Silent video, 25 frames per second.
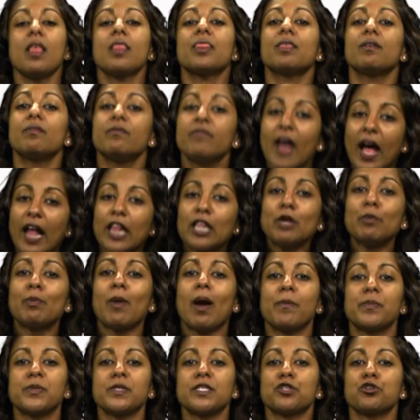The value
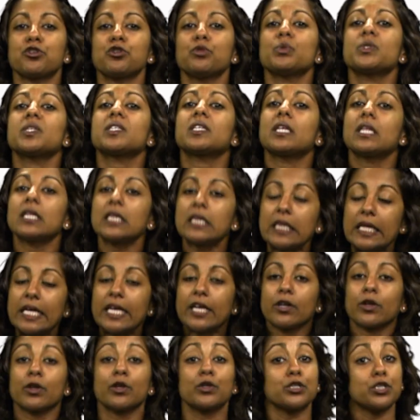proposition was
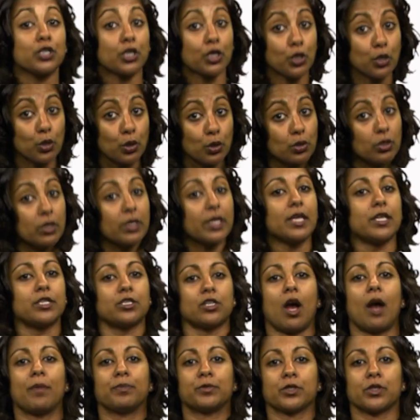clear to early
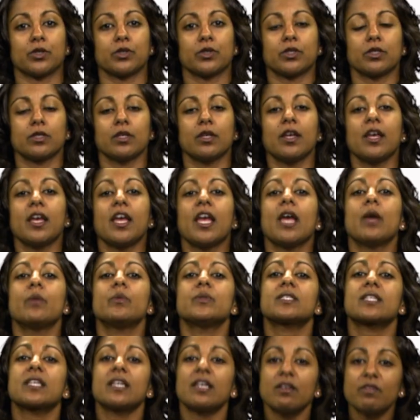adopters. It
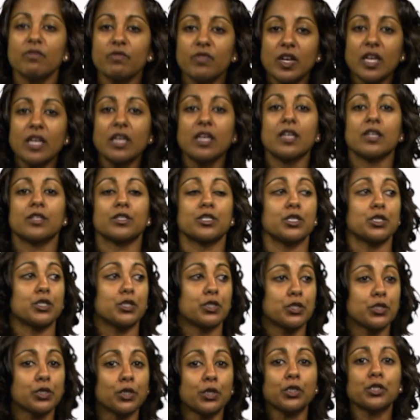was convenient to
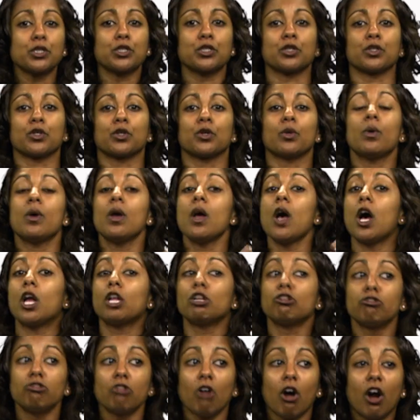search through a
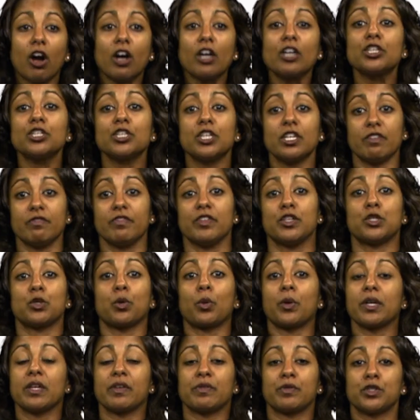large
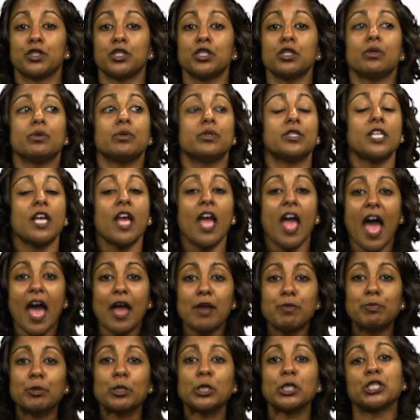inventory of shoes
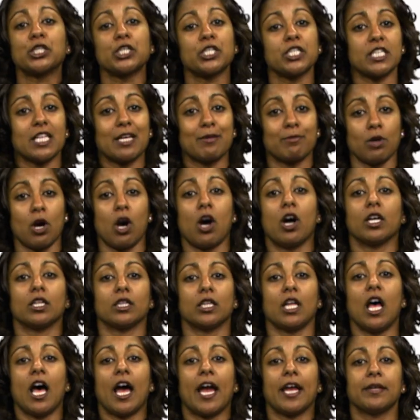and purchase them
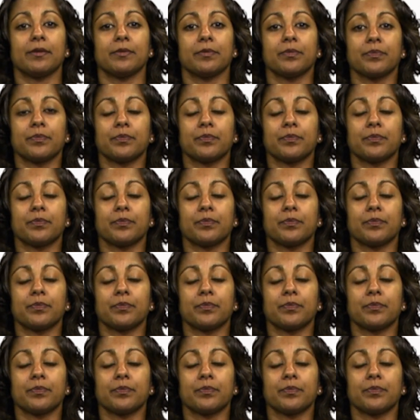online.